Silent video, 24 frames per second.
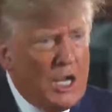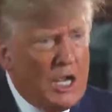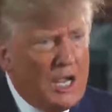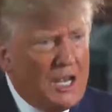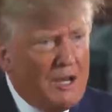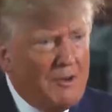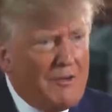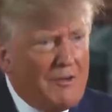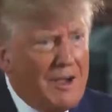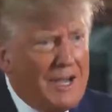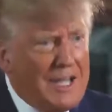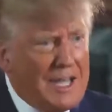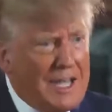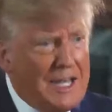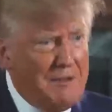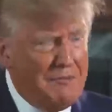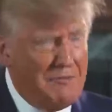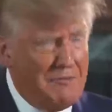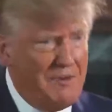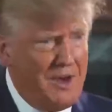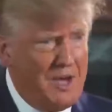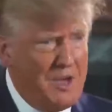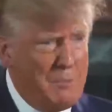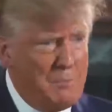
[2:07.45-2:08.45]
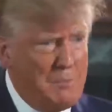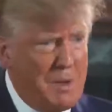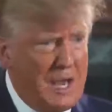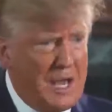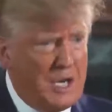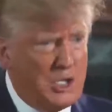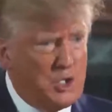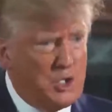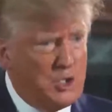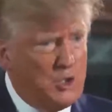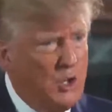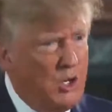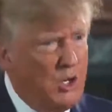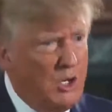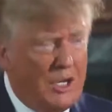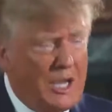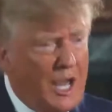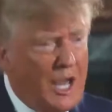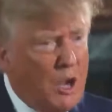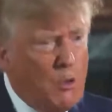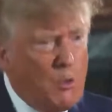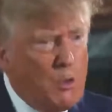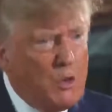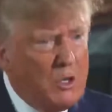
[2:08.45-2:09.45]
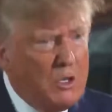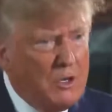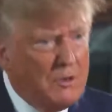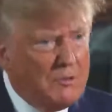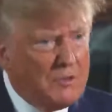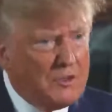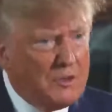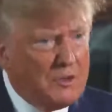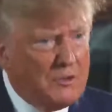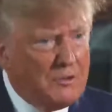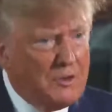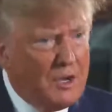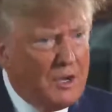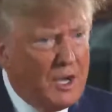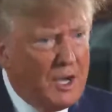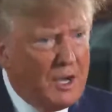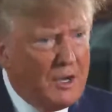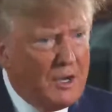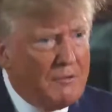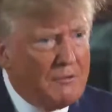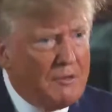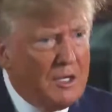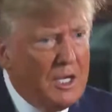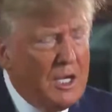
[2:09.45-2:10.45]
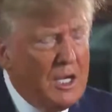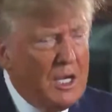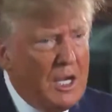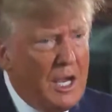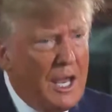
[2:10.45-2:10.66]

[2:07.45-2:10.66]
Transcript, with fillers: And if I didn't fight back strongly, I wouldn't have survived.